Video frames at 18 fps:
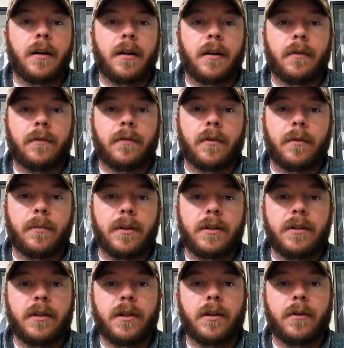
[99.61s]
for the
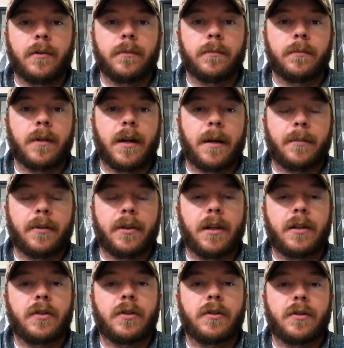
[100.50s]
PTO
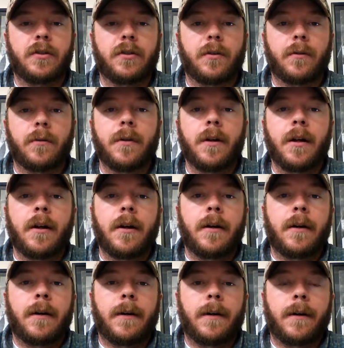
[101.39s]
application. So
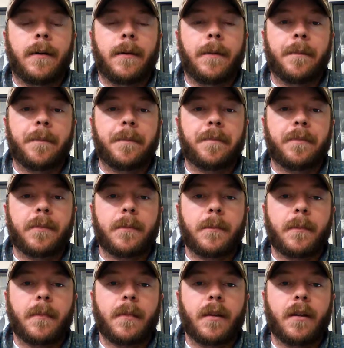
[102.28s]

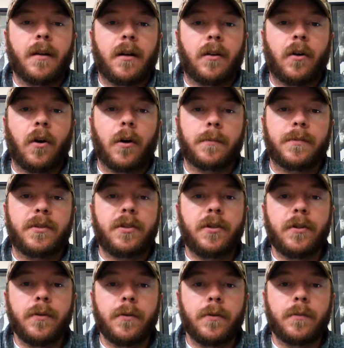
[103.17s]
alarm
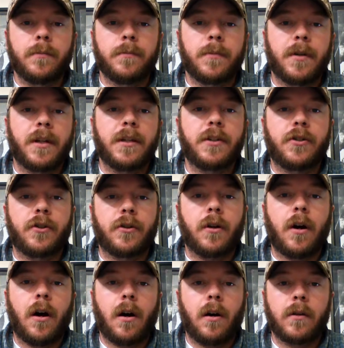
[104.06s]
2 is
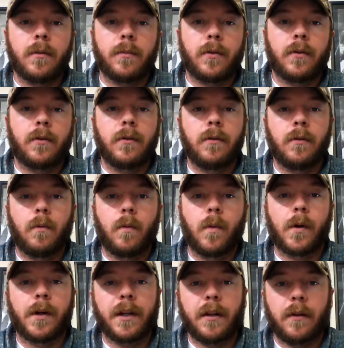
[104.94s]
your audible
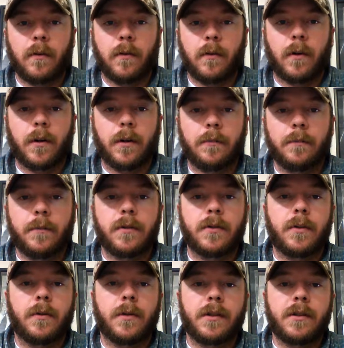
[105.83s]
warning horn.
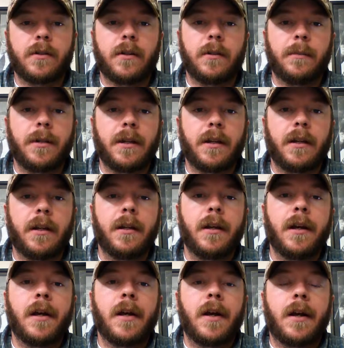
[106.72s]
So it's going to
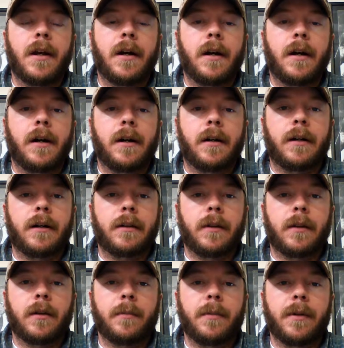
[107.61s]
be a
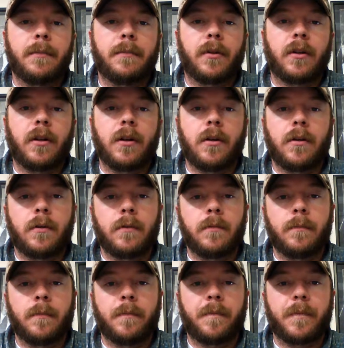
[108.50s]
little bit
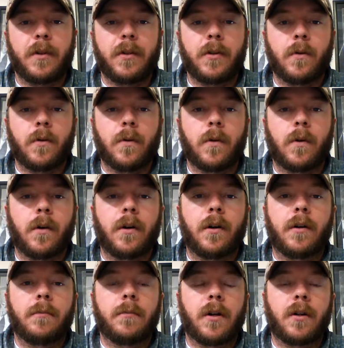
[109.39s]
below
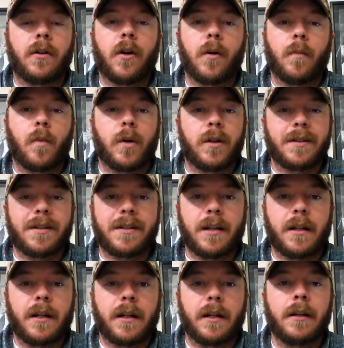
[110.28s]
your alarm 1
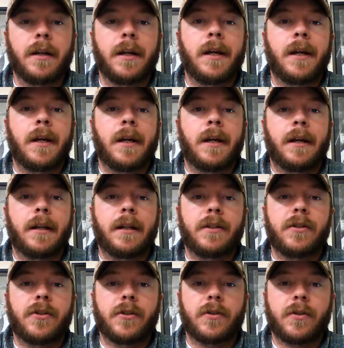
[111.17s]
setting, and
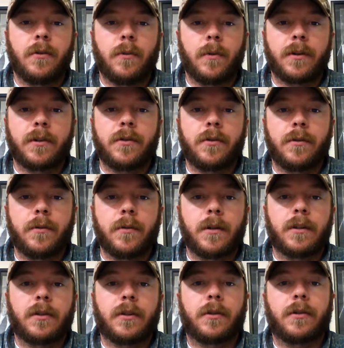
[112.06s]
it's just going
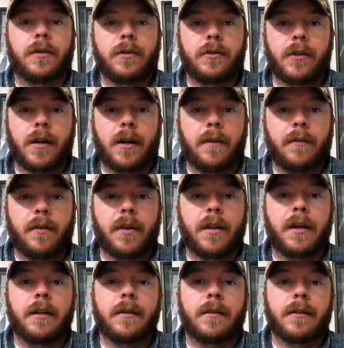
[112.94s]
to alert the driver
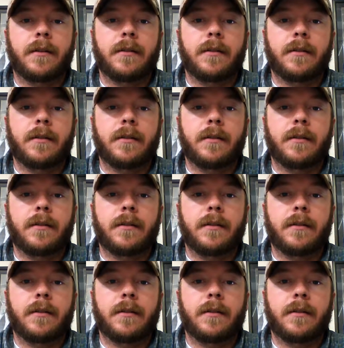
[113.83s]
that